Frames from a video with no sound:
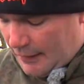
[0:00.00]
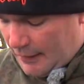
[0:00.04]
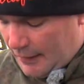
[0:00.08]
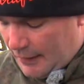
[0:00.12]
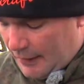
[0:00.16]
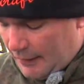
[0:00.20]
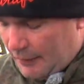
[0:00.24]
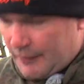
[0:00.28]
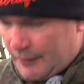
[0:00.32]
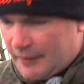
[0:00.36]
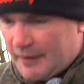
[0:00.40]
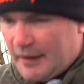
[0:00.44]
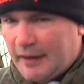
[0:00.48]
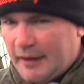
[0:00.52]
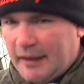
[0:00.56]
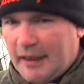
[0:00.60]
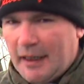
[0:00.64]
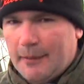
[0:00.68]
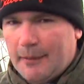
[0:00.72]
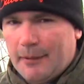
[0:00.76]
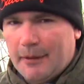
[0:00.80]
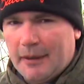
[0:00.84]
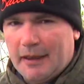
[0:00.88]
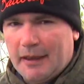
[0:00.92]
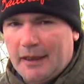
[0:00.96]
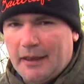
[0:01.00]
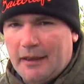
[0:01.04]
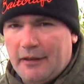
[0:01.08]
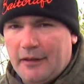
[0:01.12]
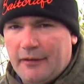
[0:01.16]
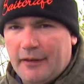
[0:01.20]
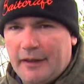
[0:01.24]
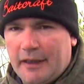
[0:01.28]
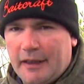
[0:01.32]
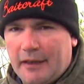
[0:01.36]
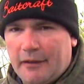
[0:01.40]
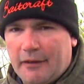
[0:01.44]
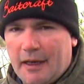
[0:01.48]
and also keep it clear of
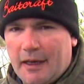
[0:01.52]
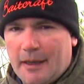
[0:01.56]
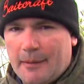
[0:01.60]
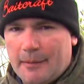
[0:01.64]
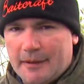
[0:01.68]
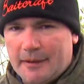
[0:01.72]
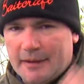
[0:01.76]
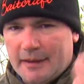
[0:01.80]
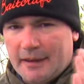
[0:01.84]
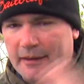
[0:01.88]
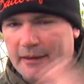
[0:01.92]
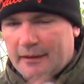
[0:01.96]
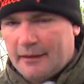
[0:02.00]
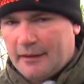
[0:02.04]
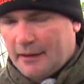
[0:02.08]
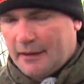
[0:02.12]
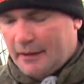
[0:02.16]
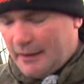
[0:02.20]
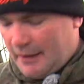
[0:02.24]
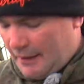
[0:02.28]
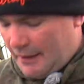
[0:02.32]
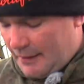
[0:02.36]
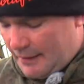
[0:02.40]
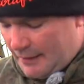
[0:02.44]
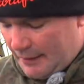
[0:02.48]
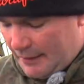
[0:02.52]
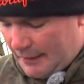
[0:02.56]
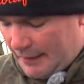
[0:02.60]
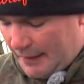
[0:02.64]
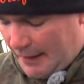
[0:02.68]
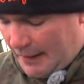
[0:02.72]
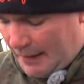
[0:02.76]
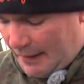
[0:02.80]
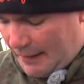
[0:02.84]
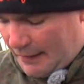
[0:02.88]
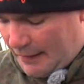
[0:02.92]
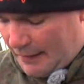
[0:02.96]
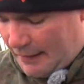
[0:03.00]
any crap as it hits the deck,